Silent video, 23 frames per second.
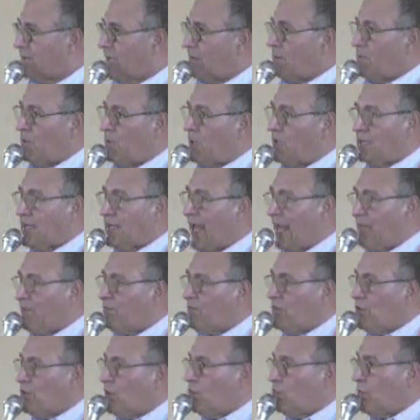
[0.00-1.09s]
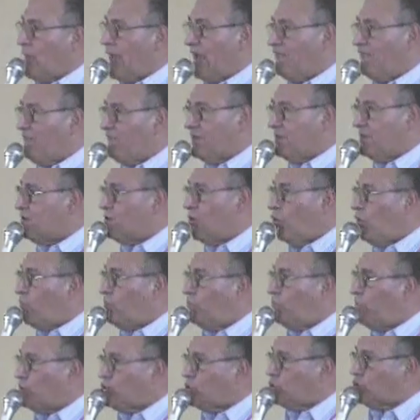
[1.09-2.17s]
And many times we have
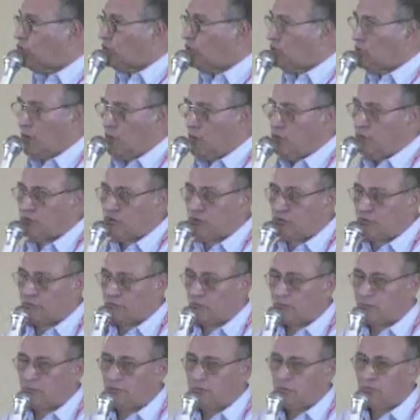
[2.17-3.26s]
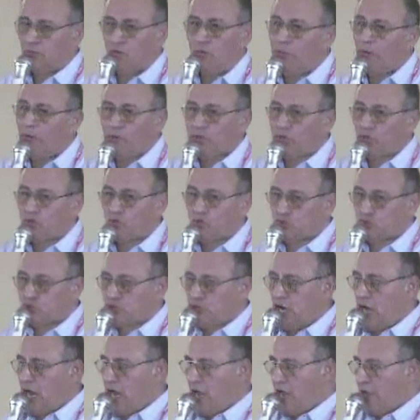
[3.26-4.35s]
nobody to go to, nobody to
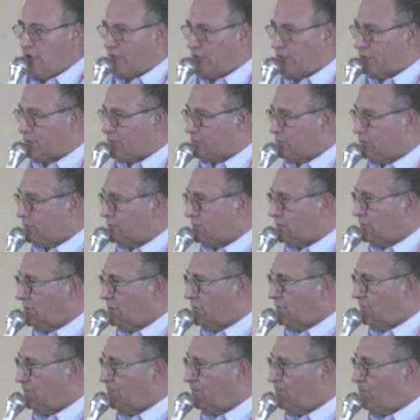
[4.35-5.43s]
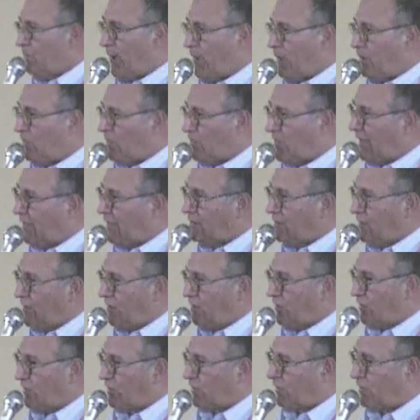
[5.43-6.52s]
share my
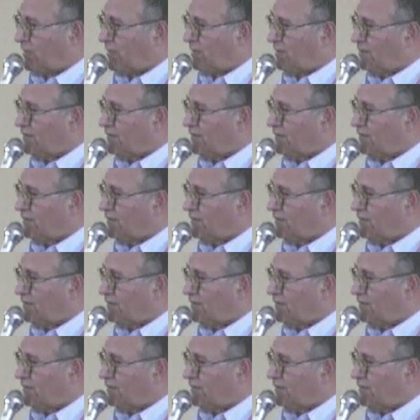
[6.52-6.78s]
sadness.